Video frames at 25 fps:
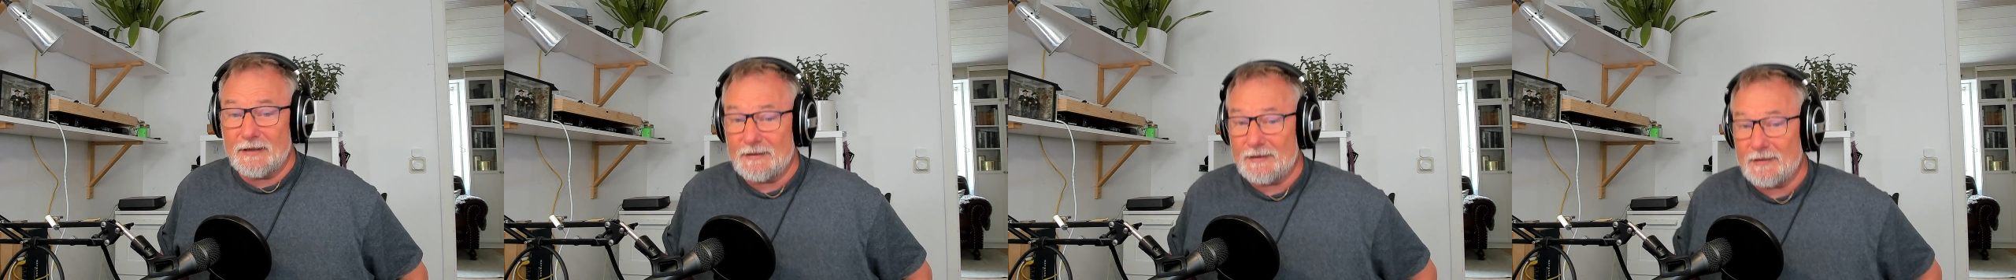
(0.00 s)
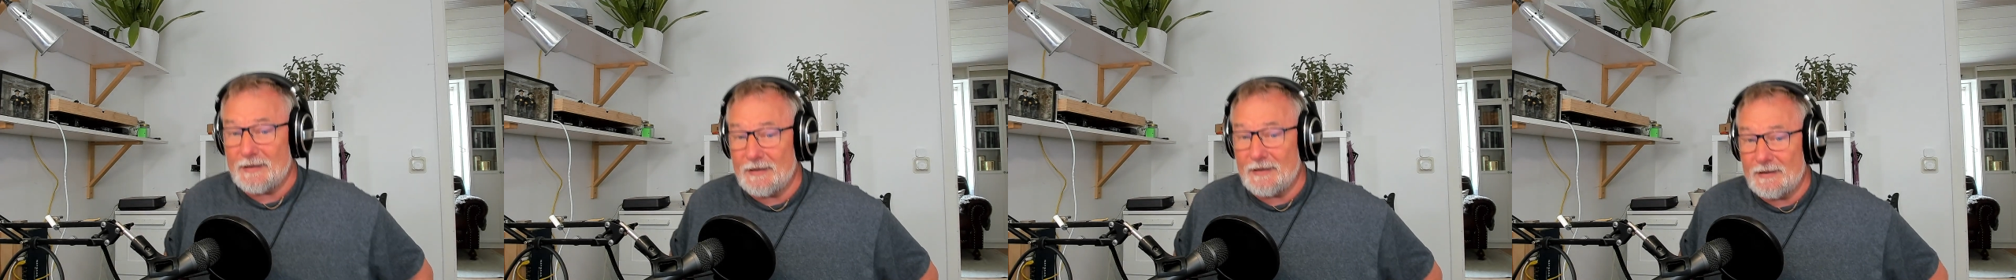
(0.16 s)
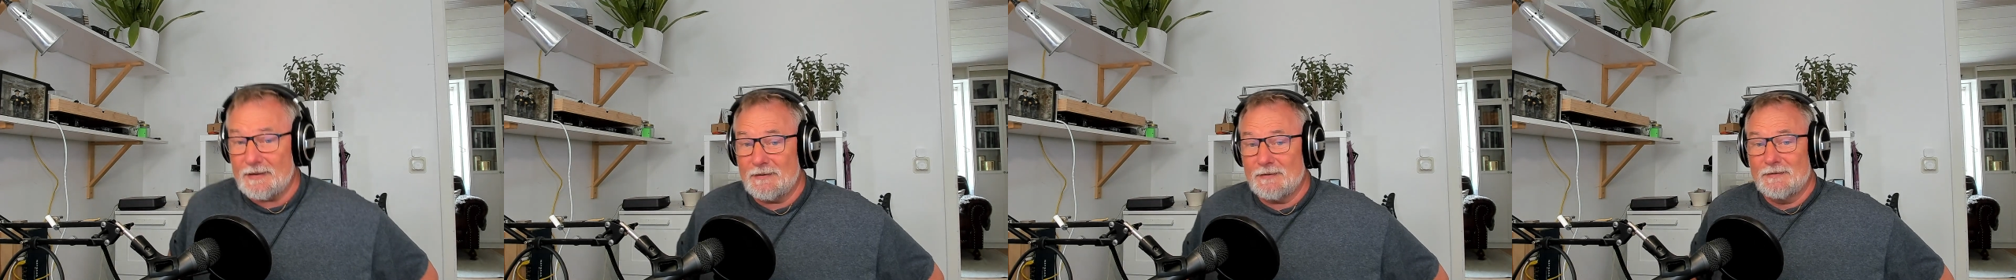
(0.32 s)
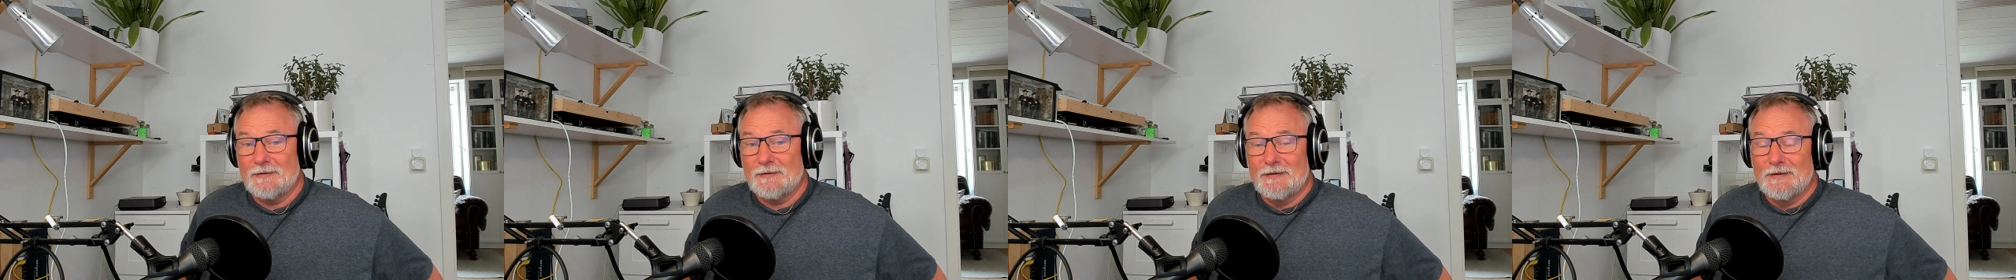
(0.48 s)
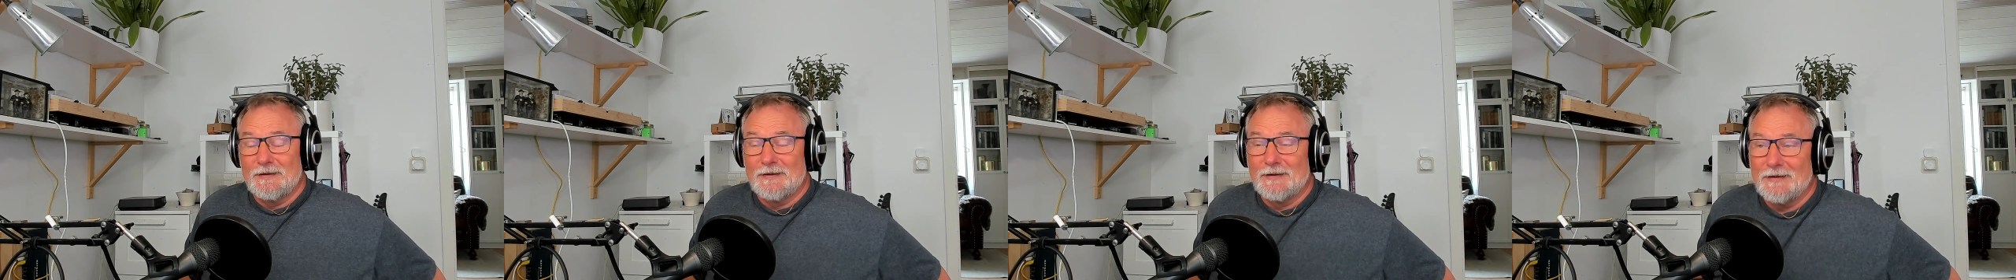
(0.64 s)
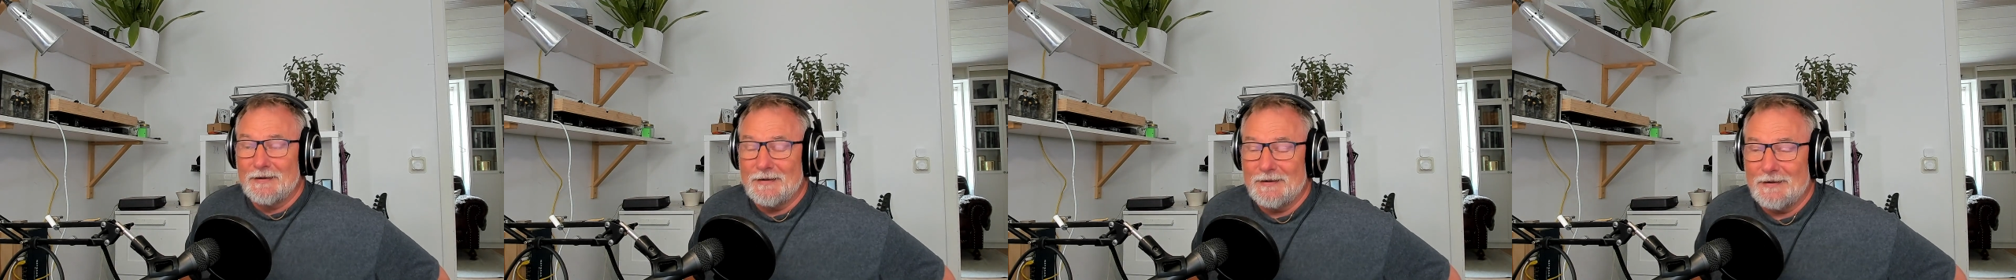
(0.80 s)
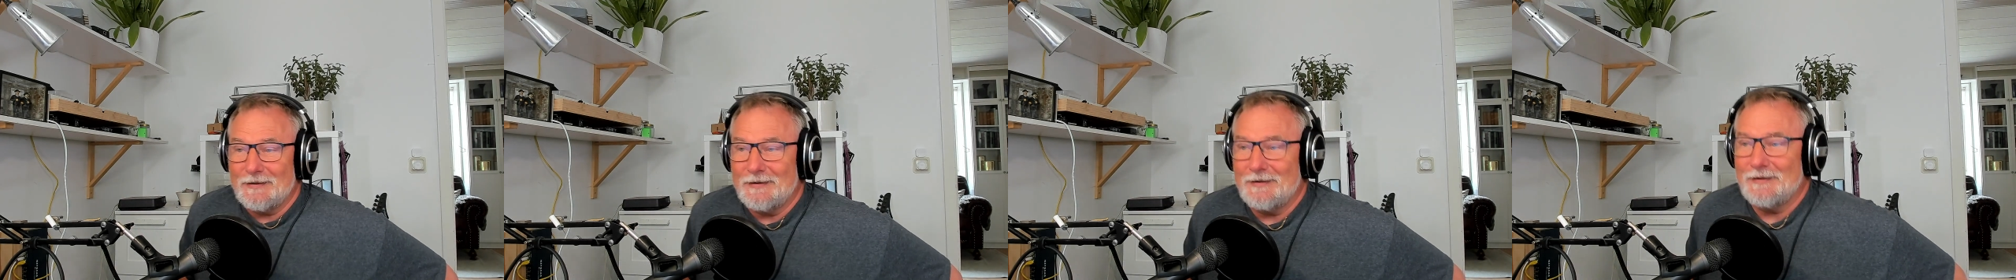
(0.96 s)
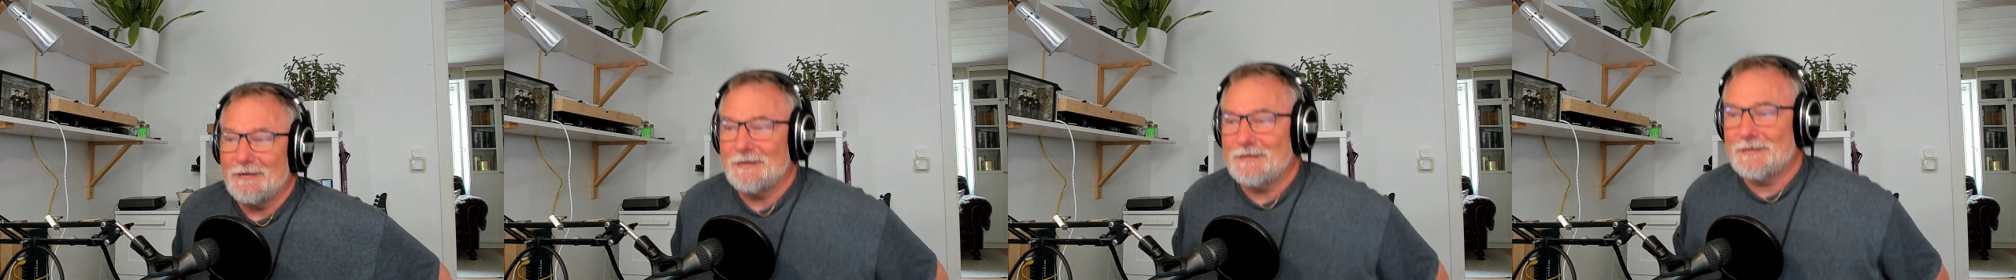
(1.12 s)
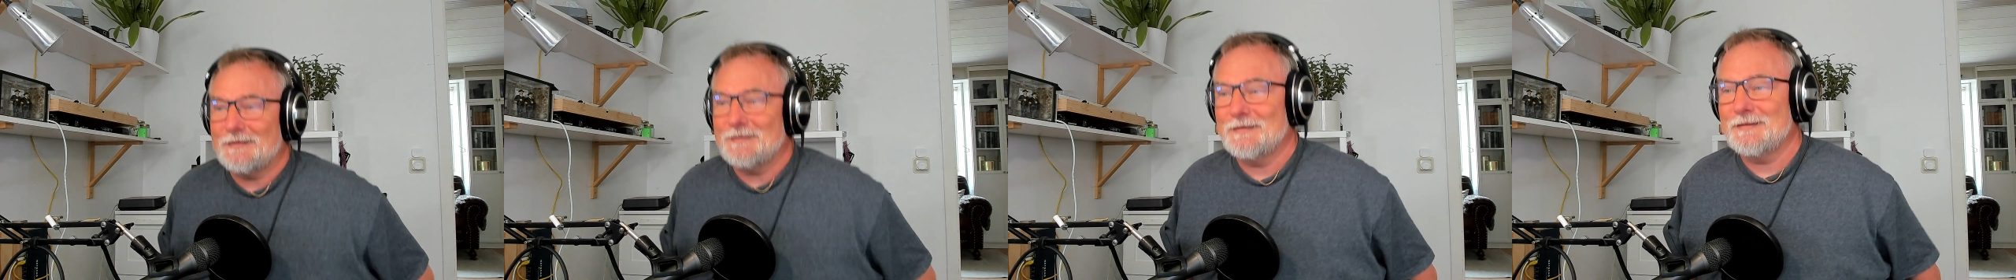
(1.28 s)
that.
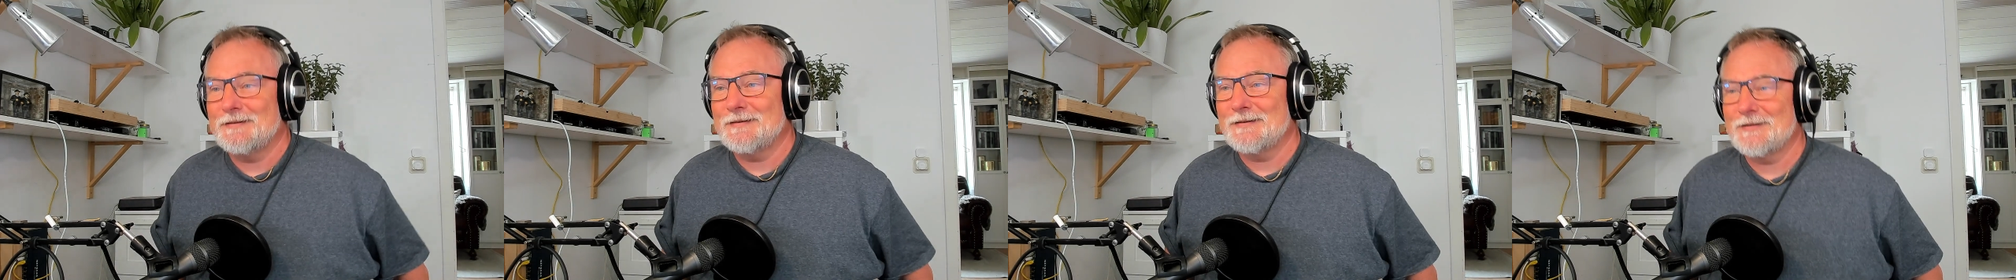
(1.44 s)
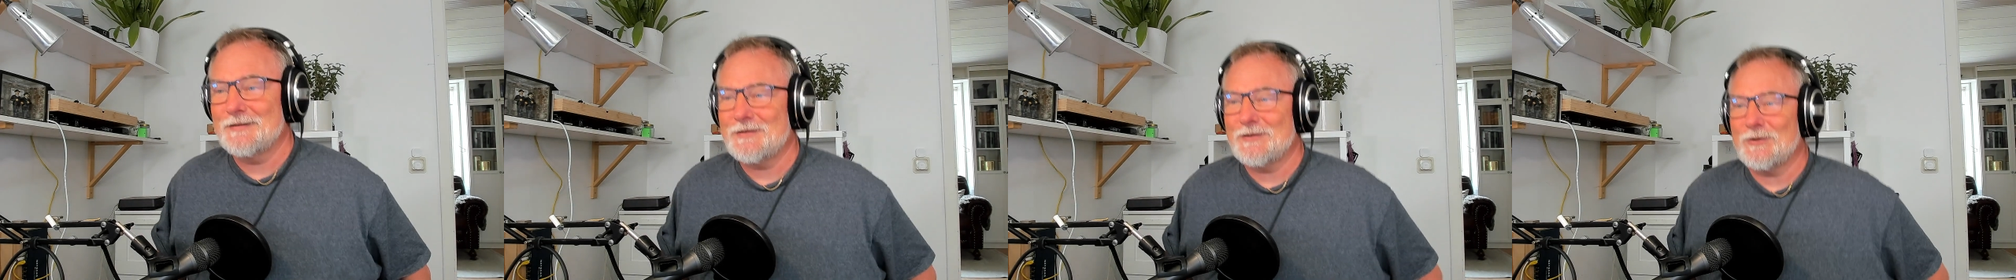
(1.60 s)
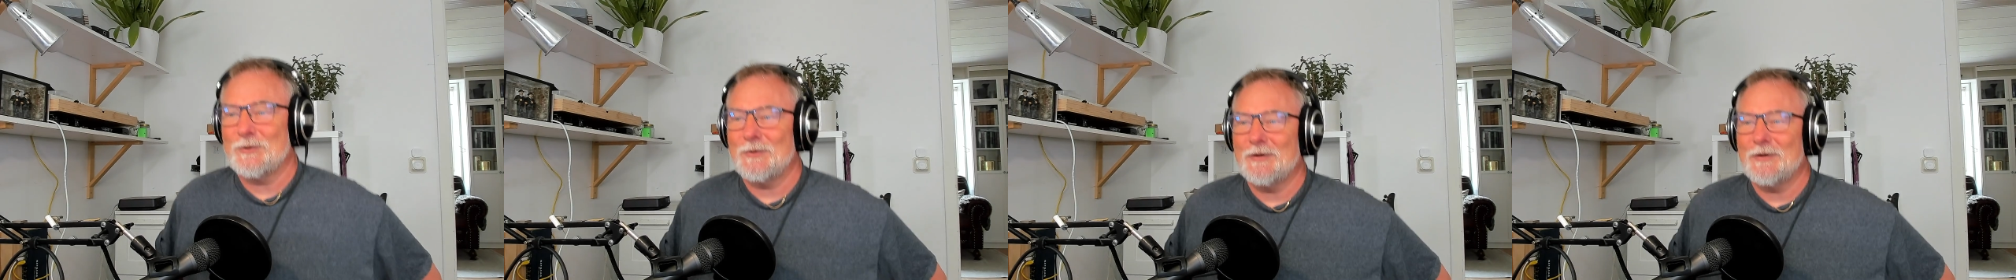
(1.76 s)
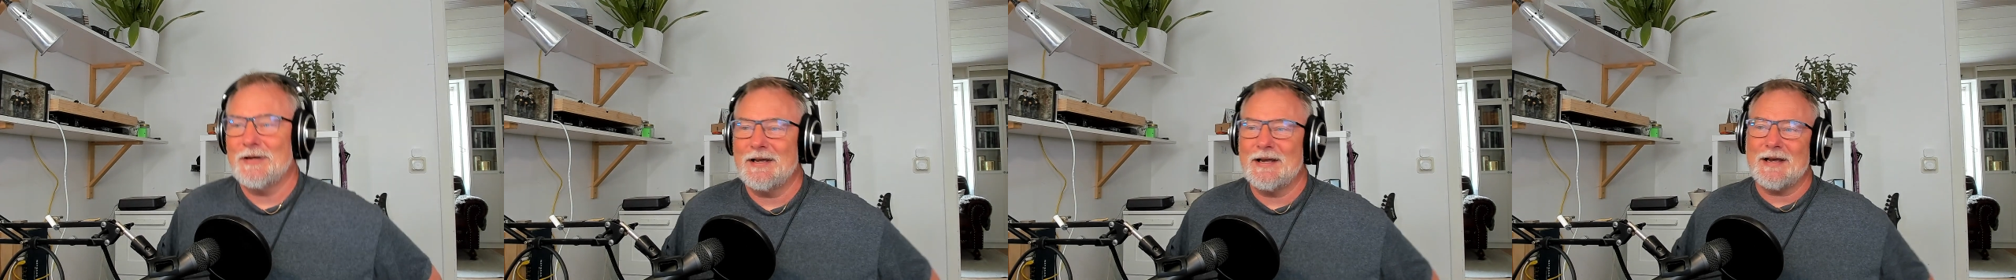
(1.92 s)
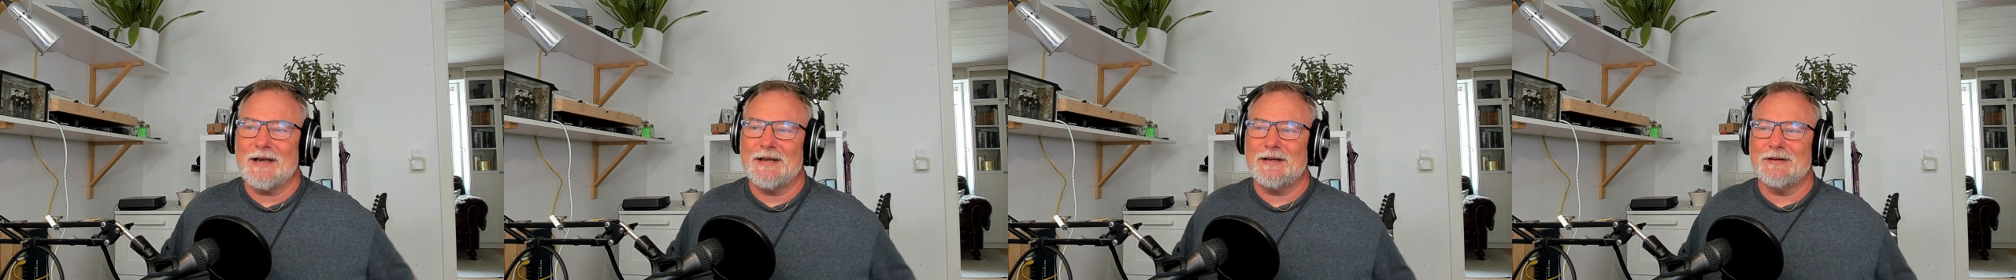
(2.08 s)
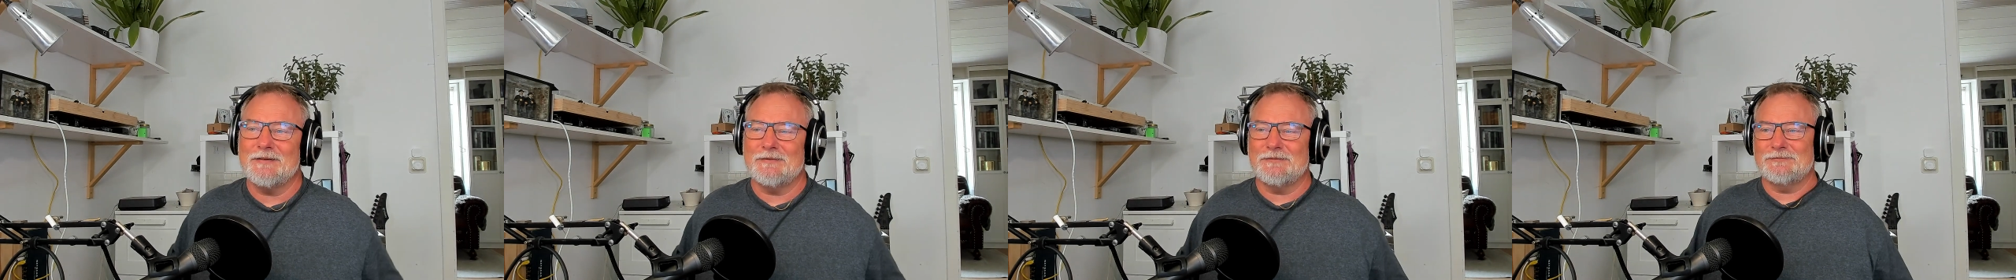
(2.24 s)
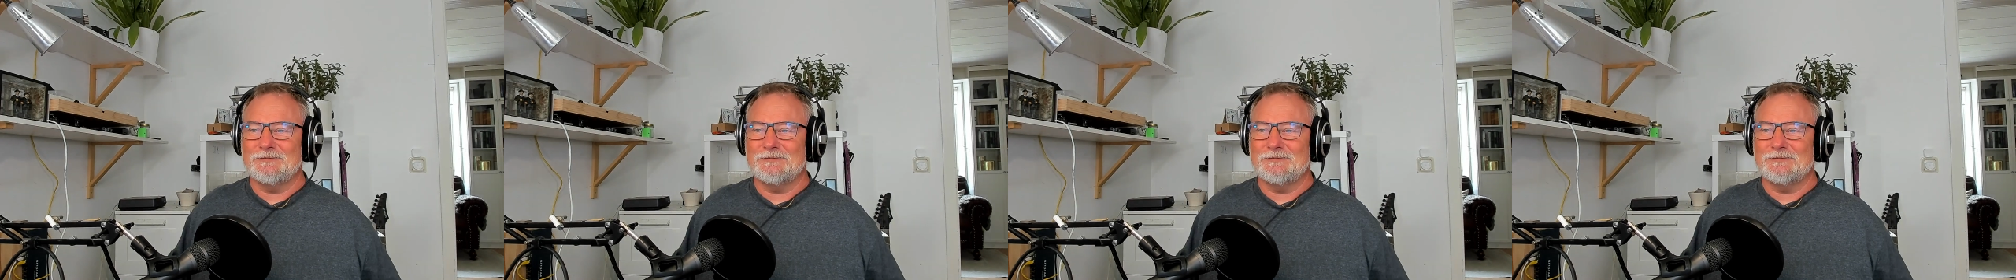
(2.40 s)
So it kind of